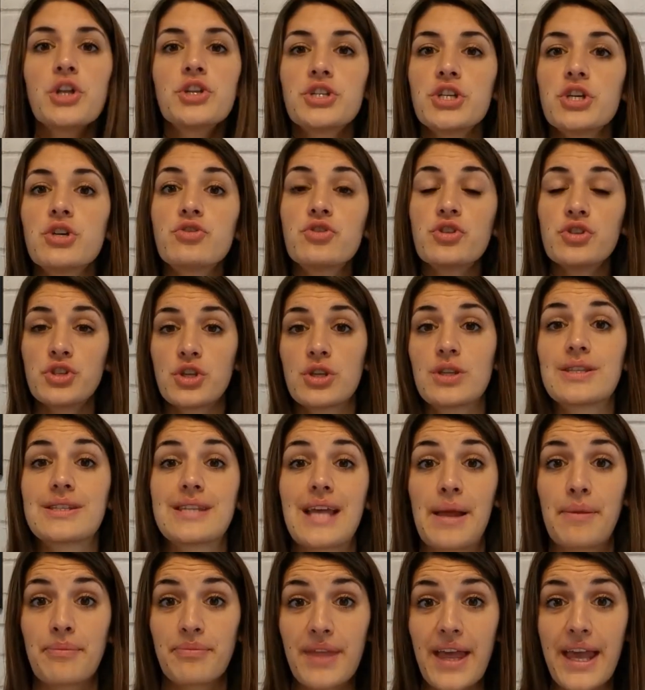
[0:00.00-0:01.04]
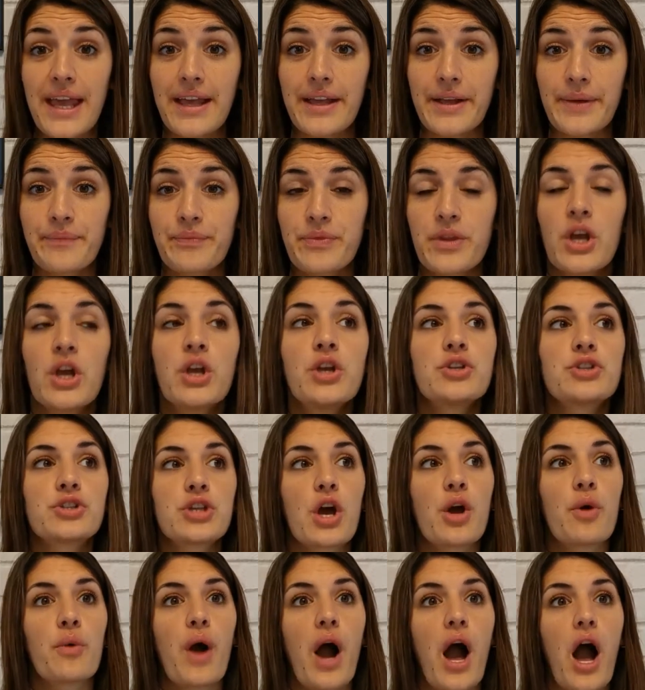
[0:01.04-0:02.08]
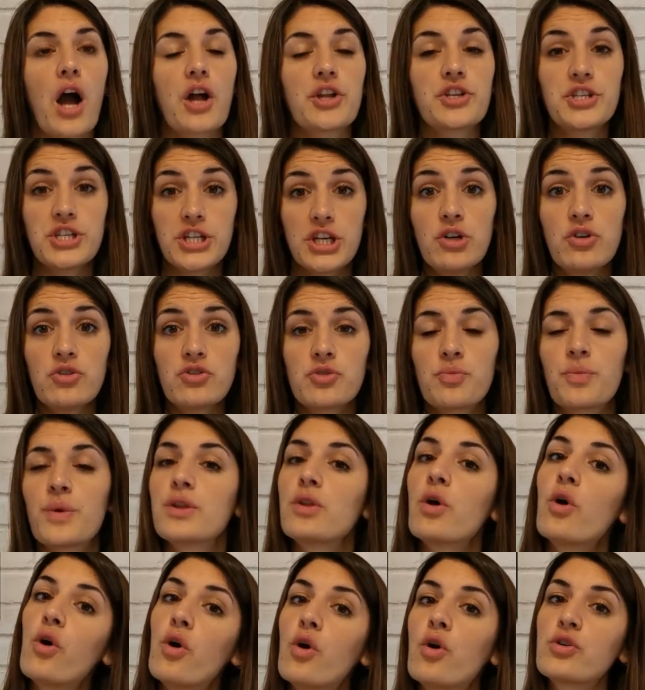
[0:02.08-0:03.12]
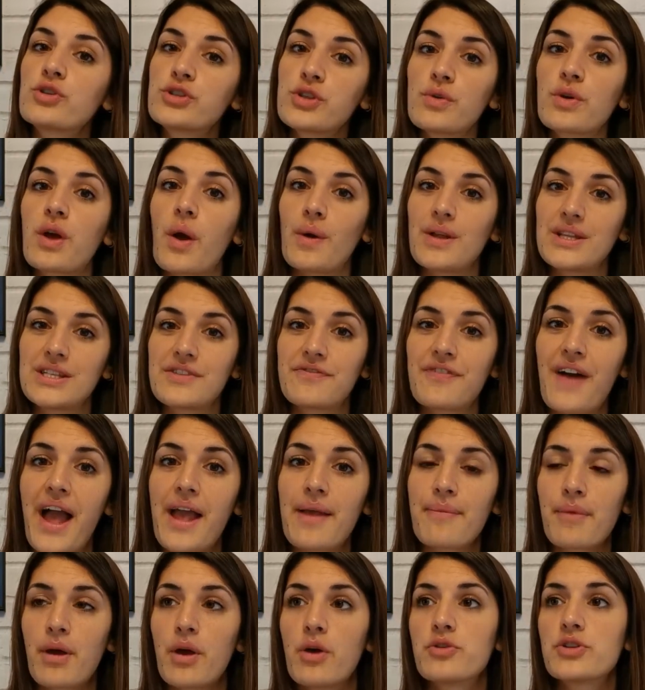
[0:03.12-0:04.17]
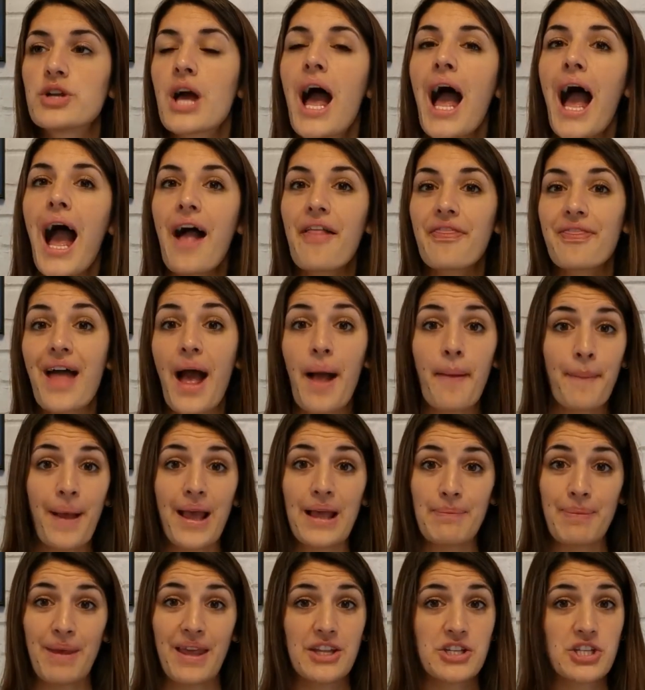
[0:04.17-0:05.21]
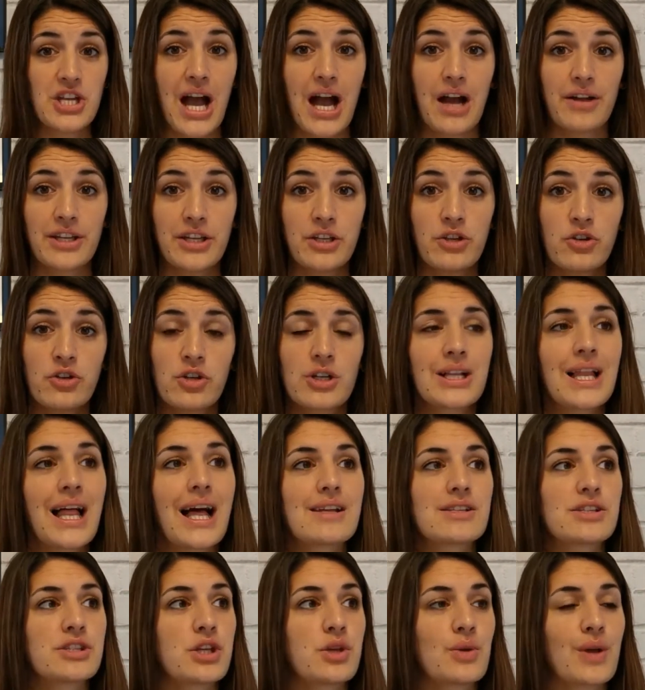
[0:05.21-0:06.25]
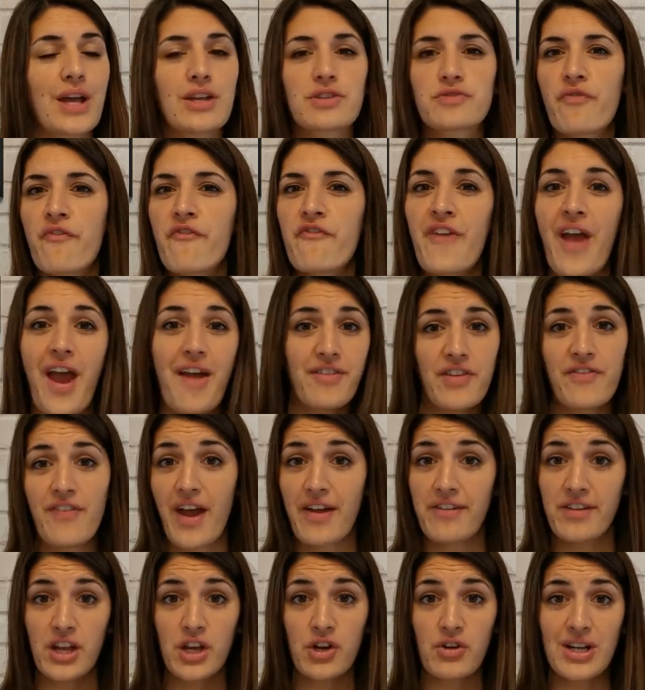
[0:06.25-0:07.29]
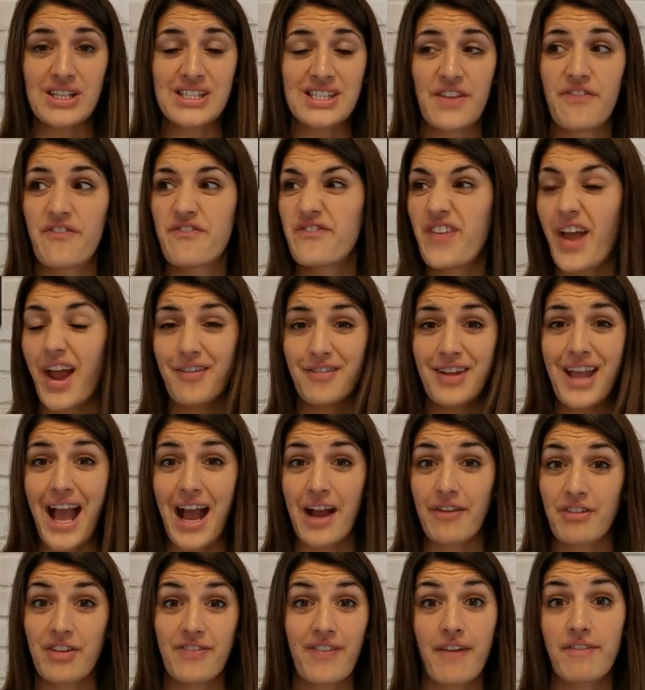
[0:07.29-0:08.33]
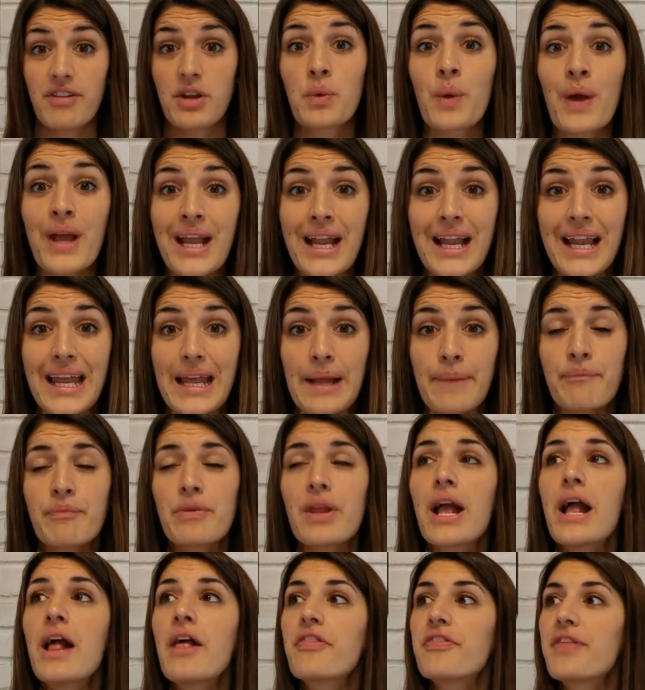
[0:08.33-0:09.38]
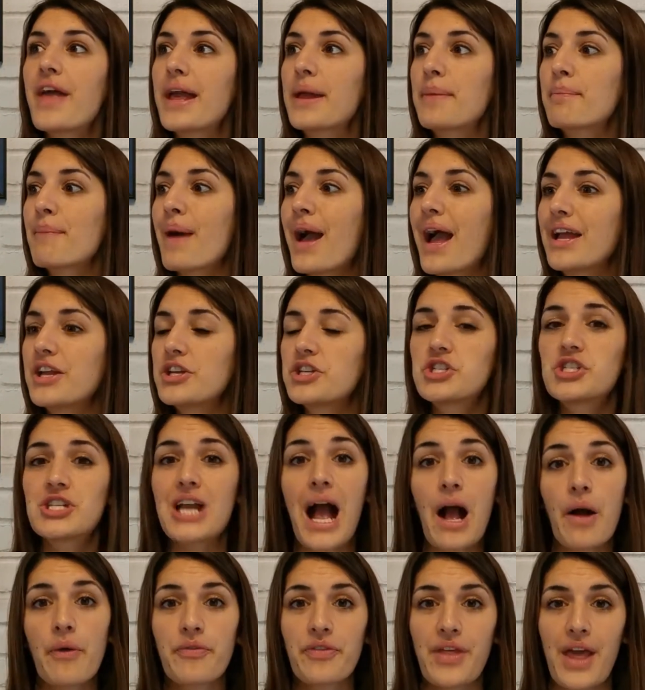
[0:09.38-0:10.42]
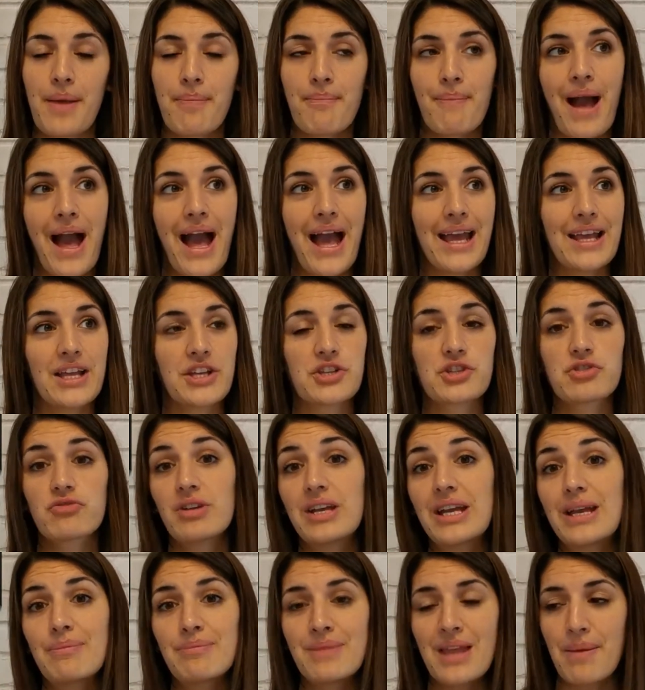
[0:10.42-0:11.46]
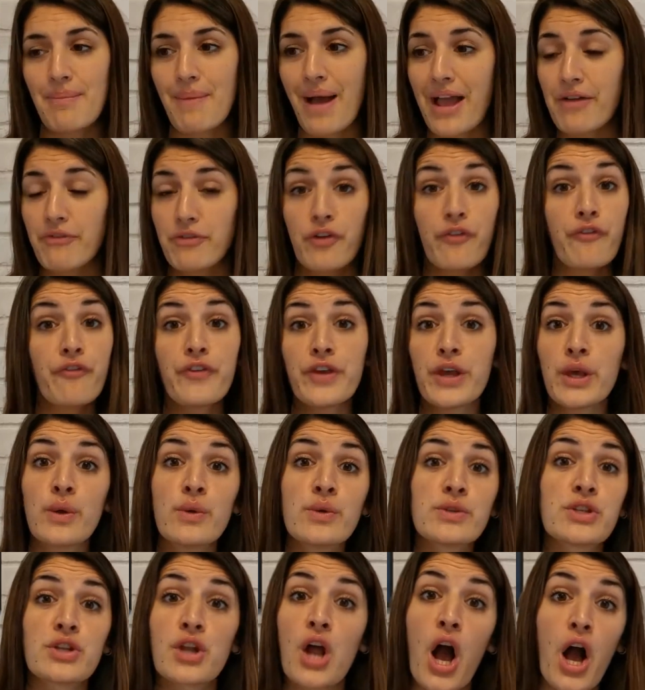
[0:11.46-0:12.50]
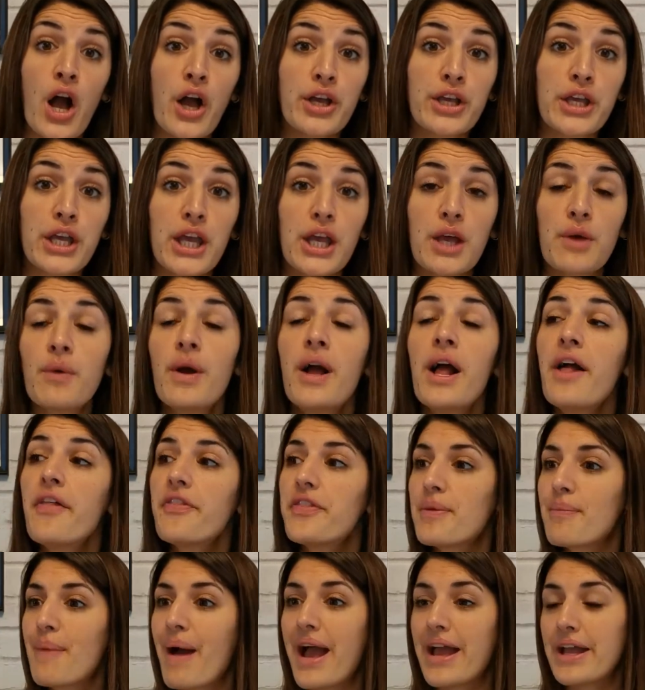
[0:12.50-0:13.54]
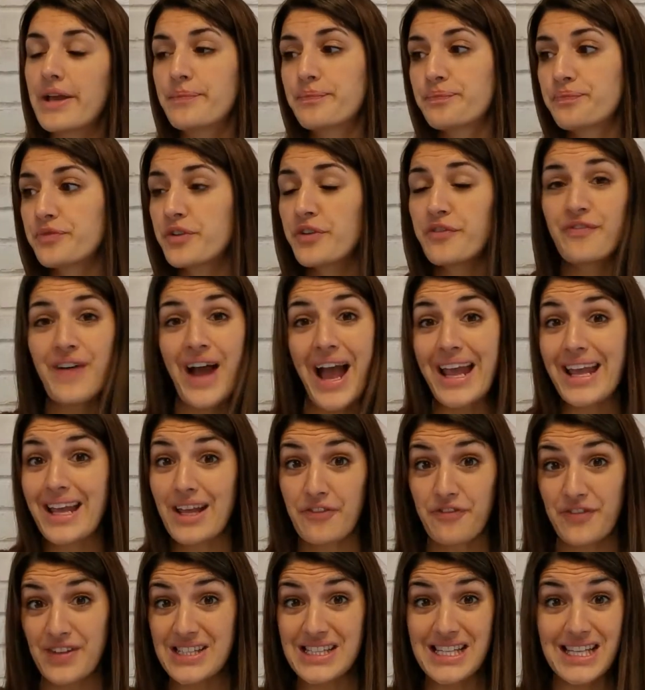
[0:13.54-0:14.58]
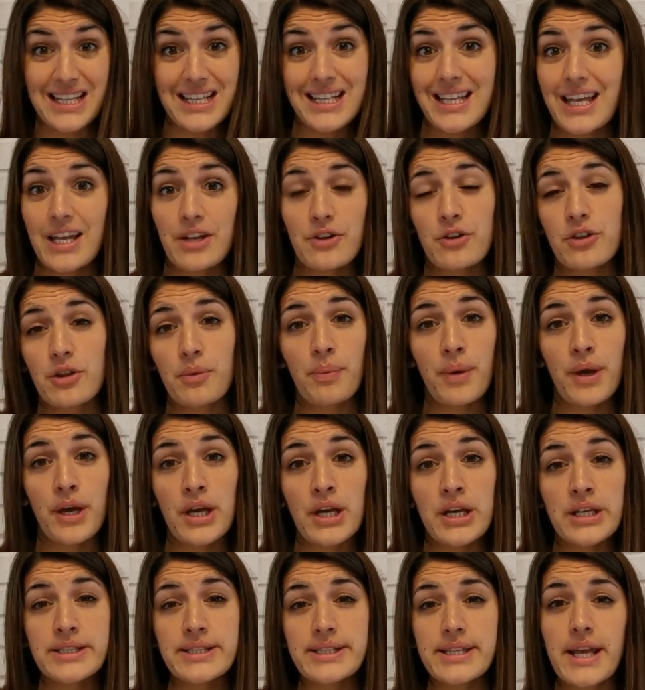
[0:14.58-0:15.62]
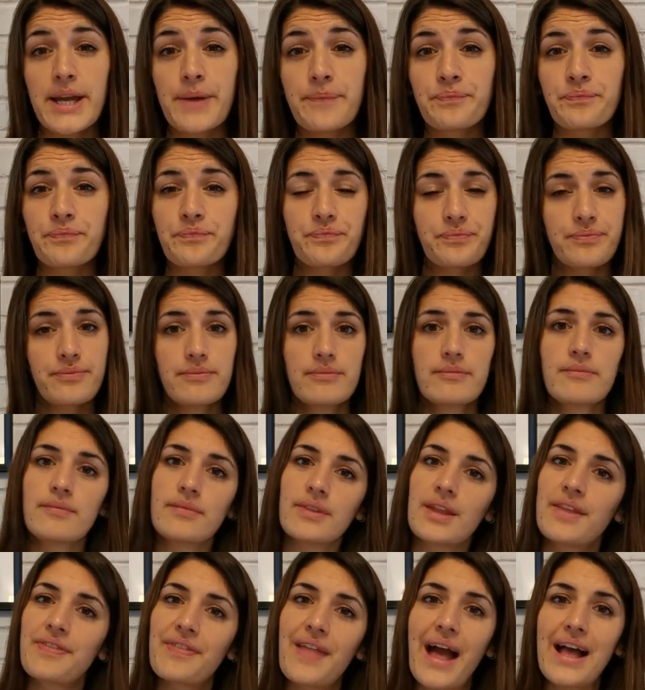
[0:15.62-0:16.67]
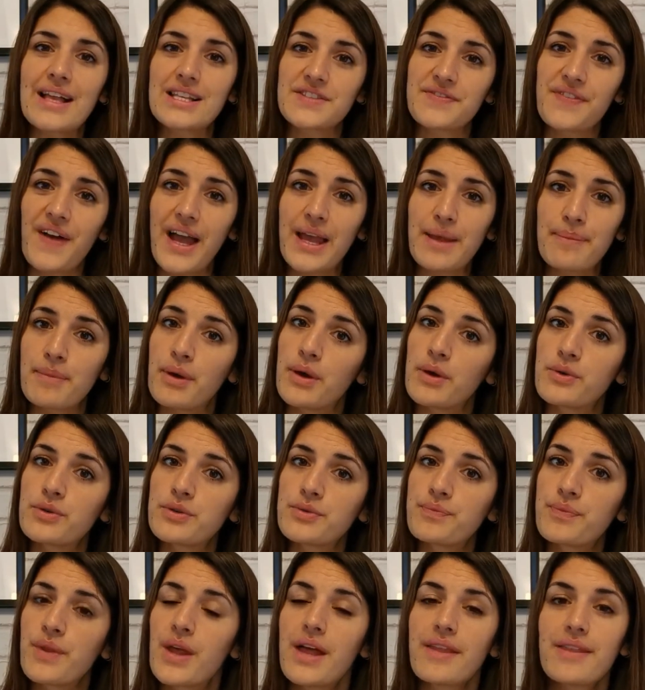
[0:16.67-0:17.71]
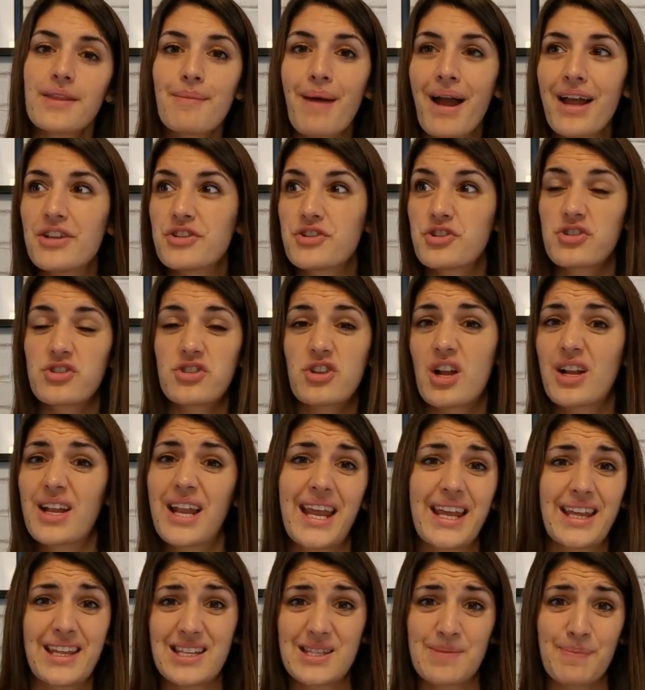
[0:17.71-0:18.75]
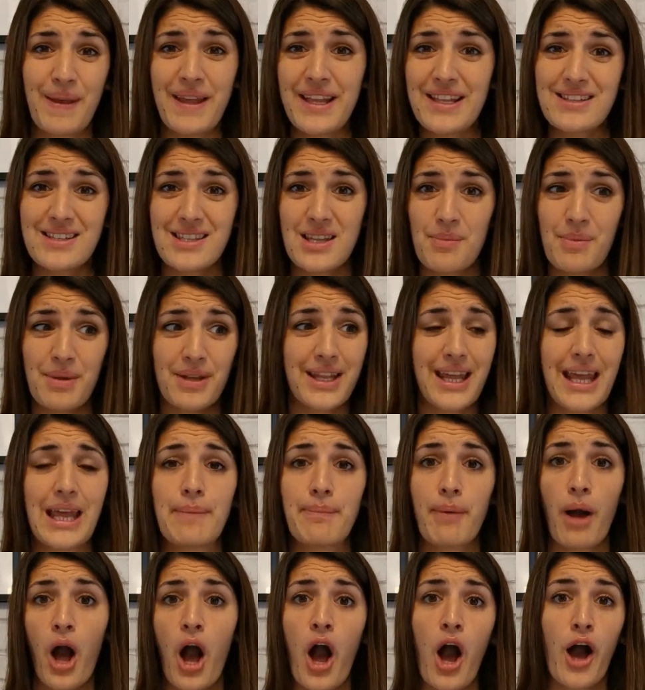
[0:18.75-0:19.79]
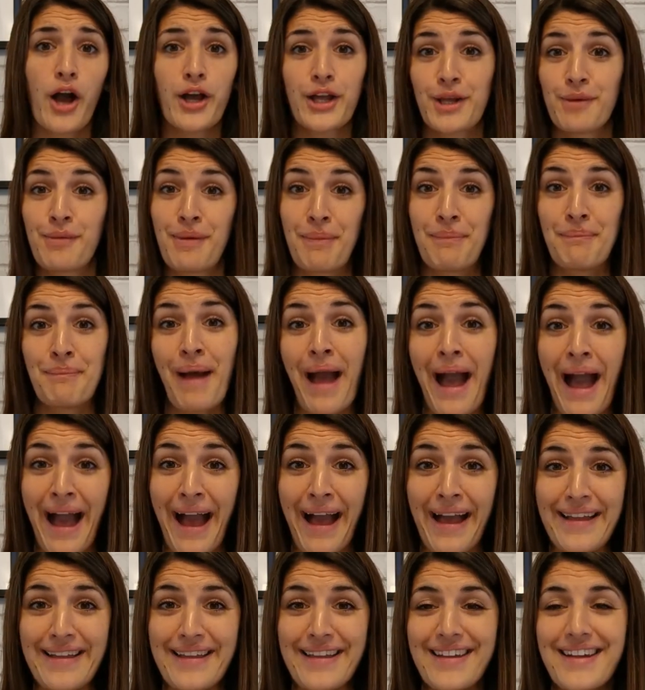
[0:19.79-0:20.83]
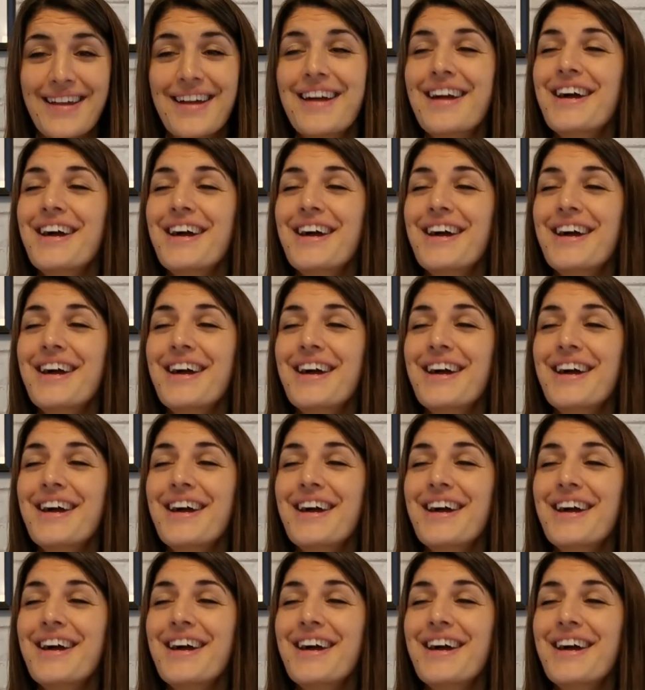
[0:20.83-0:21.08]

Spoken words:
Children do the same thing. So our children will also go into fight mode. And that might be a child in your class who gets very, very aggressive, very angry, very quickly. They might shout, they might scream, they might refuse and argue. They might fight physically another person. That's fight mode. They might just not let you speak to them and keep arguing back.